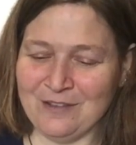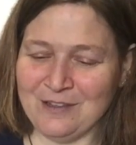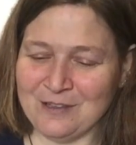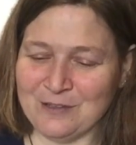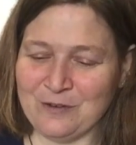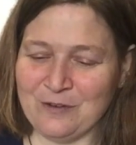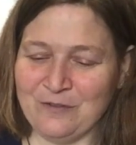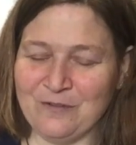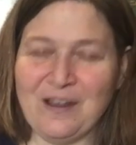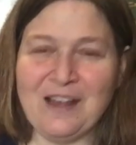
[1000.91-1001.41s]
You
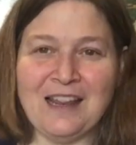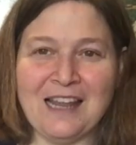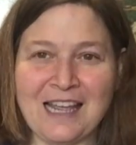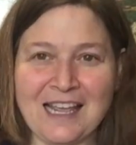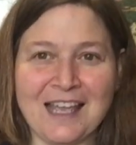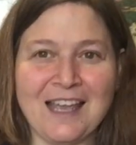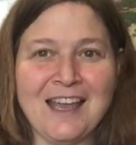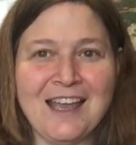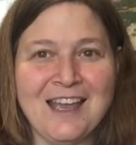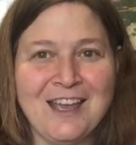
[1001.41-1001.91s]
sort of felt
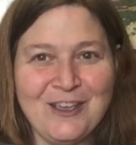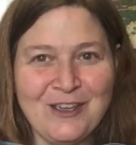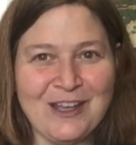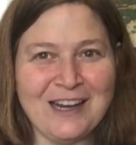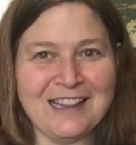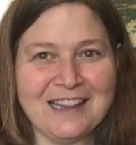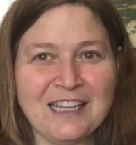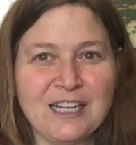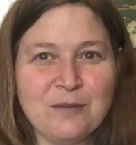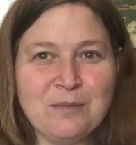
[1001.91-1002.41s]
like you
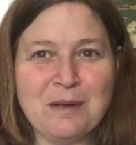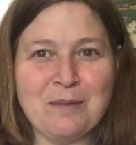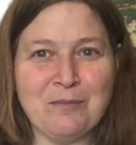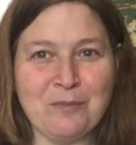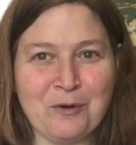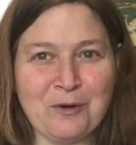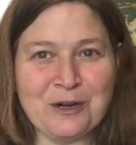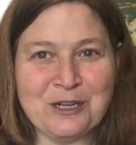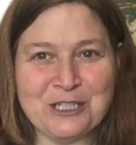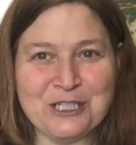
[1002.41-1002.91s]
had a little bit
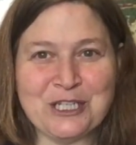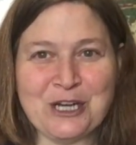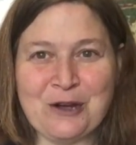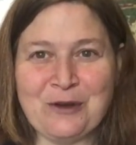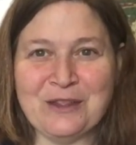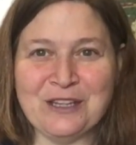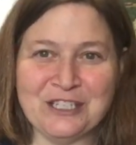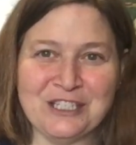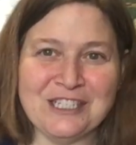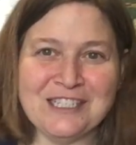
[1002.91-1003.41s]
more to
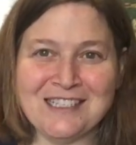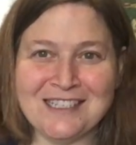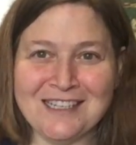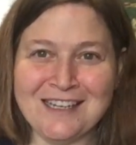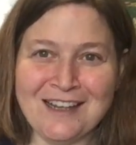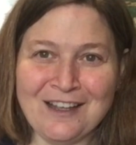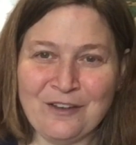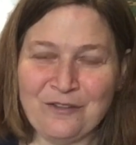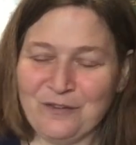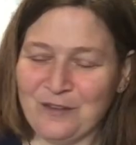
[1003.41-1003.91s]
show than just
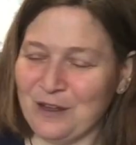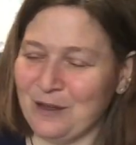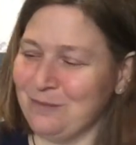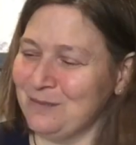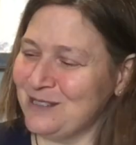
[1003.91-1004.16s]
seeing a film.